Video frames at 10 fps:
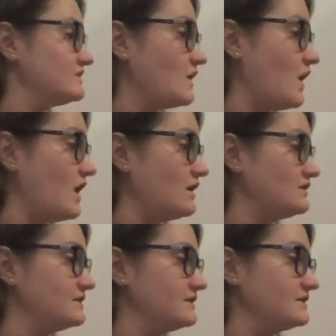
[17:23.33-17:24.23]
Saw,
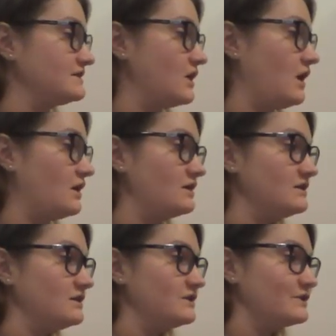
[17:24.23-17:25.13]
saw,
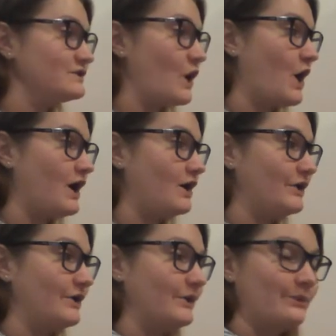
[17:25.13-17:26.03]
saw
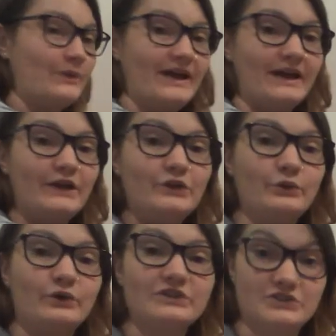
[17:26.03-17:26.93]
away.
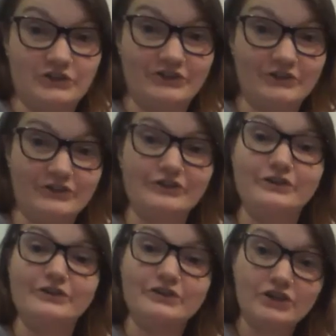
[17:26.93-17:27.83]
Your
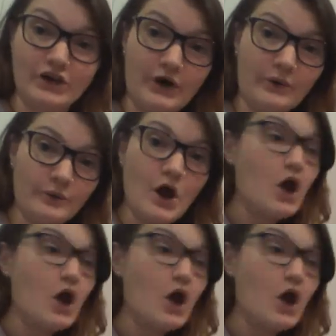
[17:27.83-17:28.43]
turn. Go.